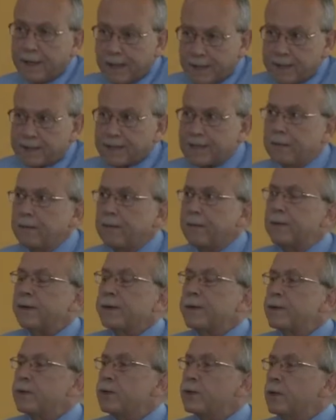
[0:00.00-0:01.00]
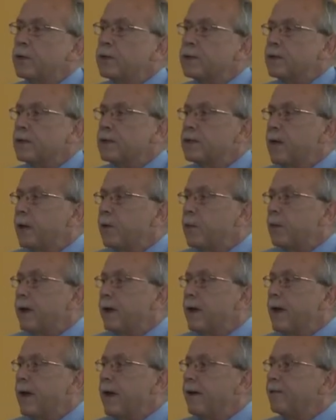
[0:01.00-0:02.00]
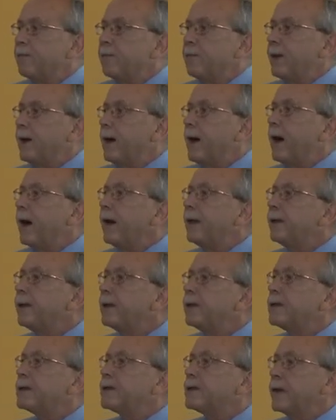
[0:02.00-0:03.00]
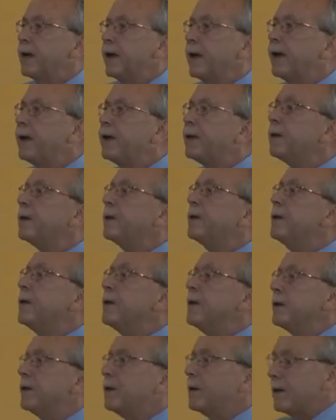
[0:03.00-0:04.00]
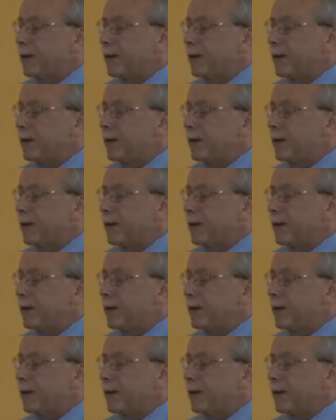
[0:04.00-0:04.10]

and some of the resources that we have behind this, and the